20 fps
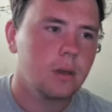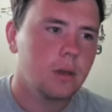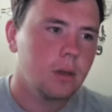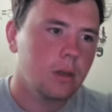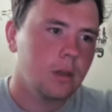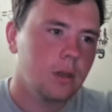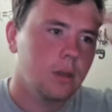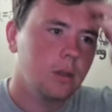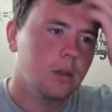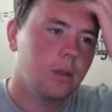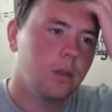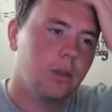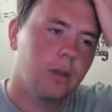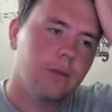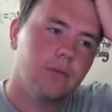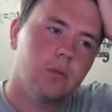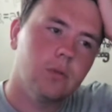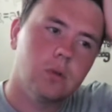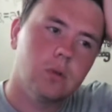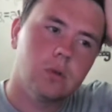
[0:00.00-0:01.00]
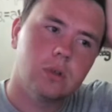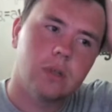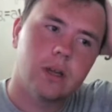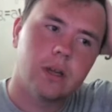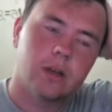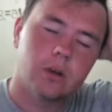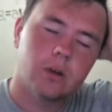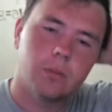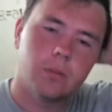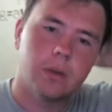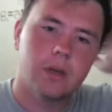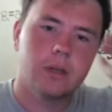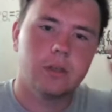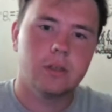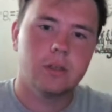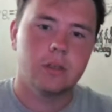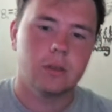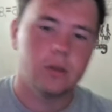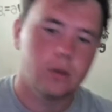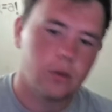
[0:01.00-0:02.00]
thing for Technoblade.
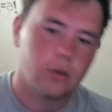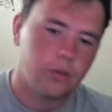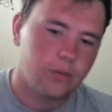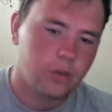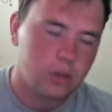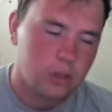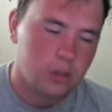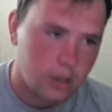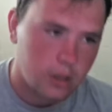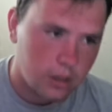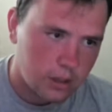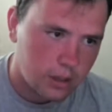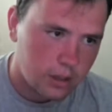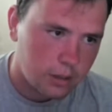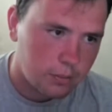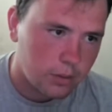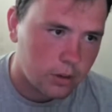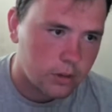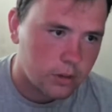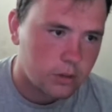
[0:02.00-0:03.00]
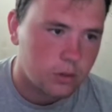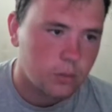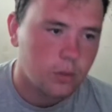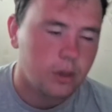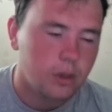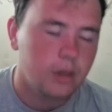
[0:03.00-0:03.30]
Obviously, he passed away.